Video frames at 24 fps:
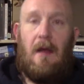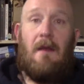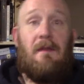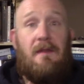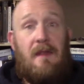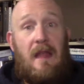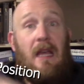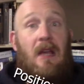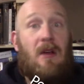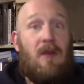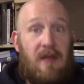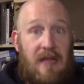
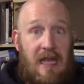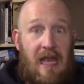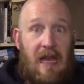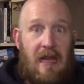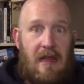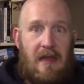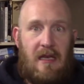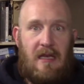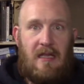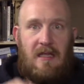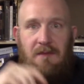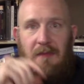they go in the
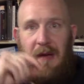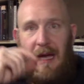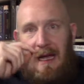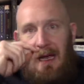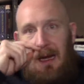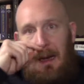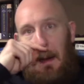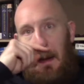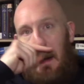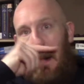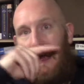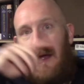atheist
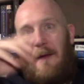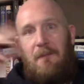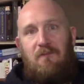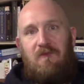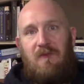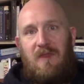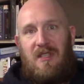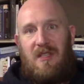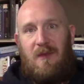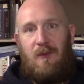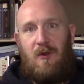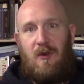bucket.
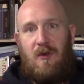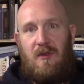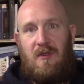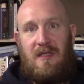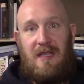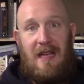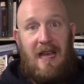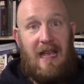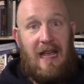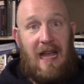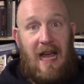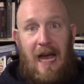Someone who's
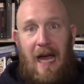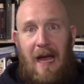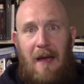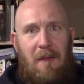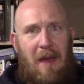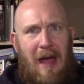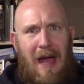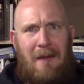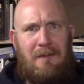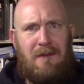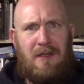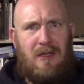like, I'm
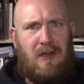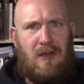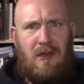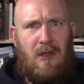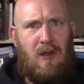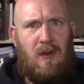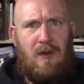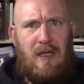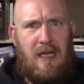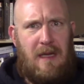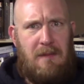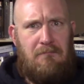
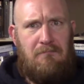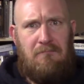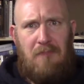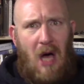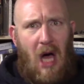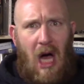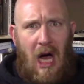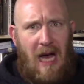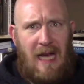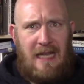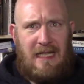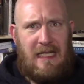absolutely
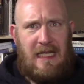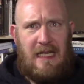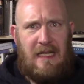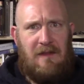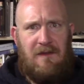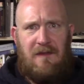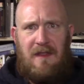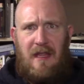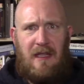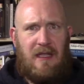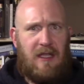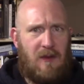
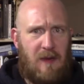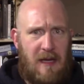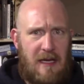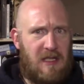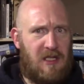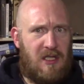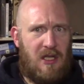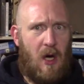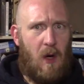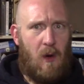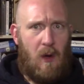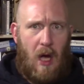positive that there is
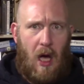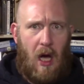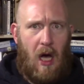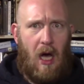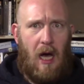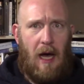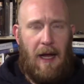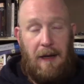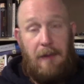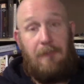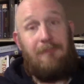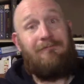no
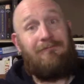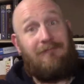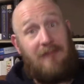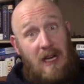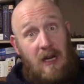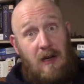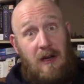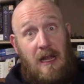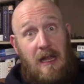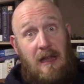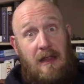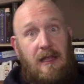God,
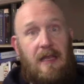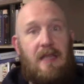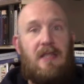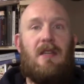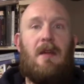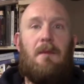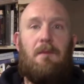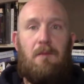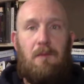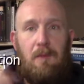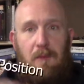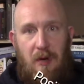they're an atheist,
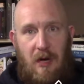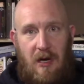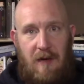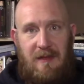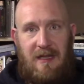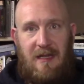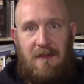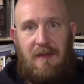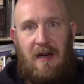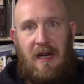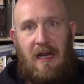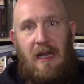put him in
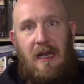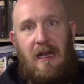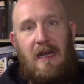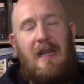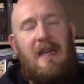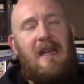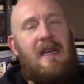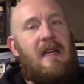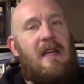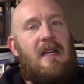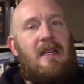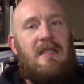the bucket.
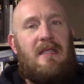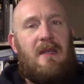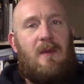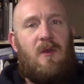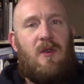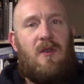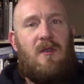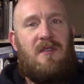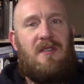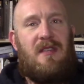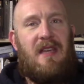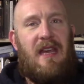
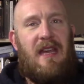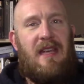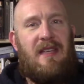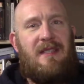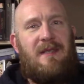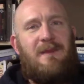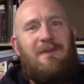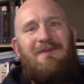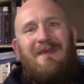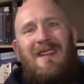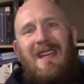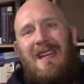Someone who says,